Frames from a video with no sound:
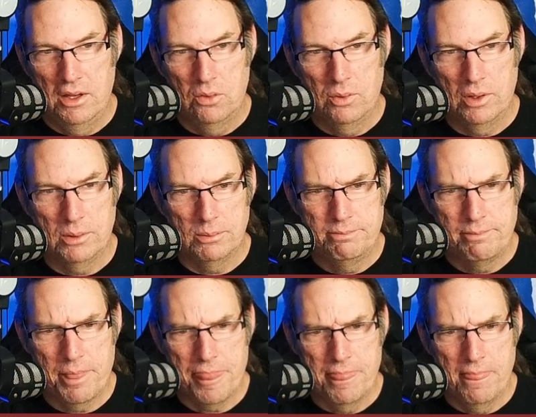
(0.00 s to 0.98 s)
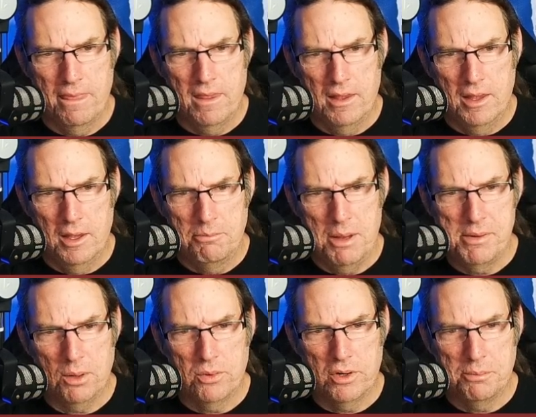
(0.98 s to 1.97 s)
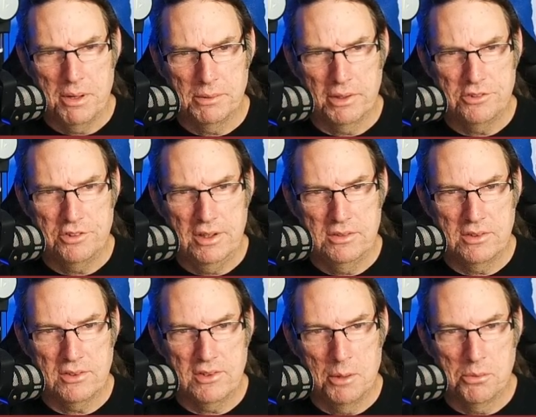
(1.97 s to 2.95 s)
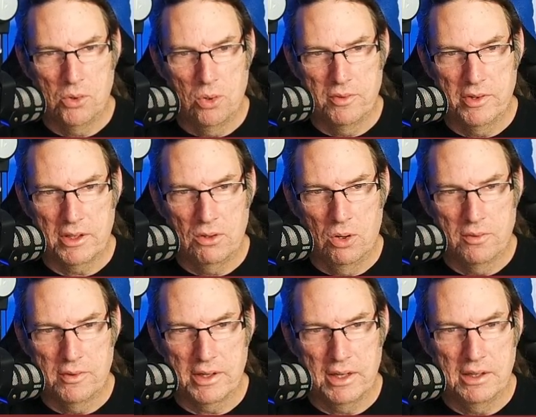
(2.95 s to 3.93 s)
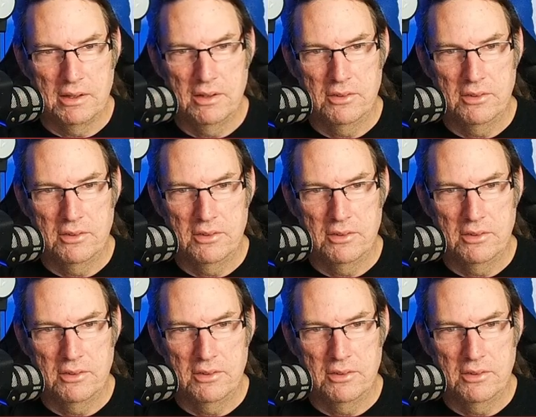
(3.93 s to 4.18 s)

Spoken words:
Well, maybe I want to be able to change this number and over again.